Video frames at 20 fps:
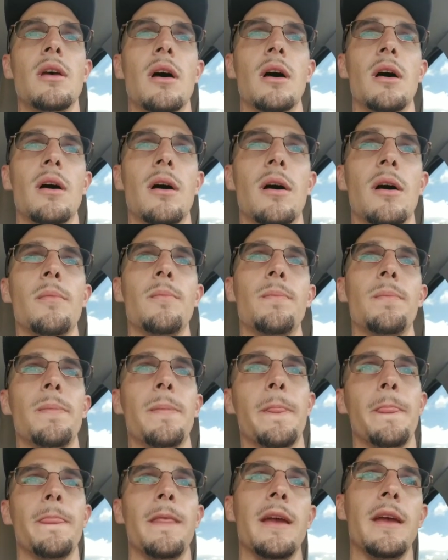
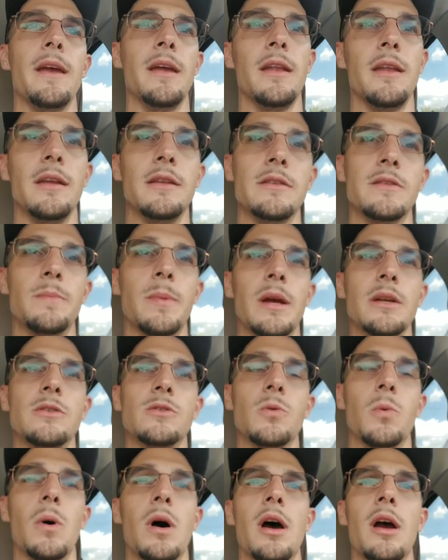And inspect
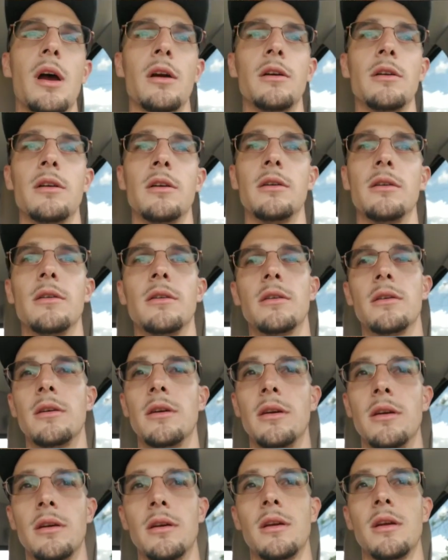your wire
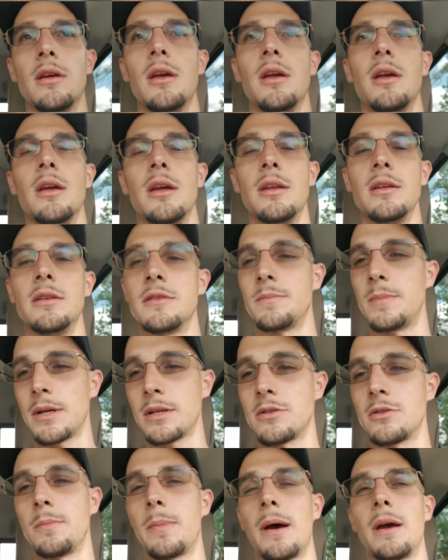and
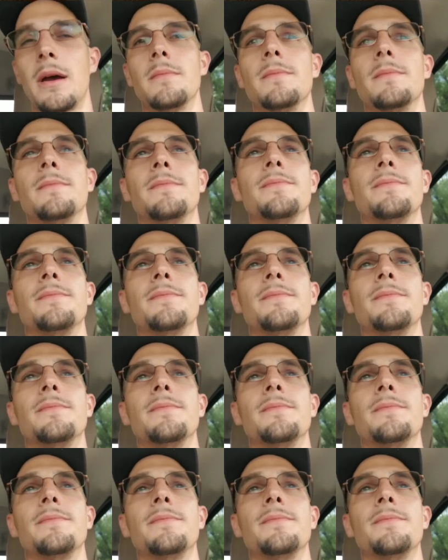inspect your pipe.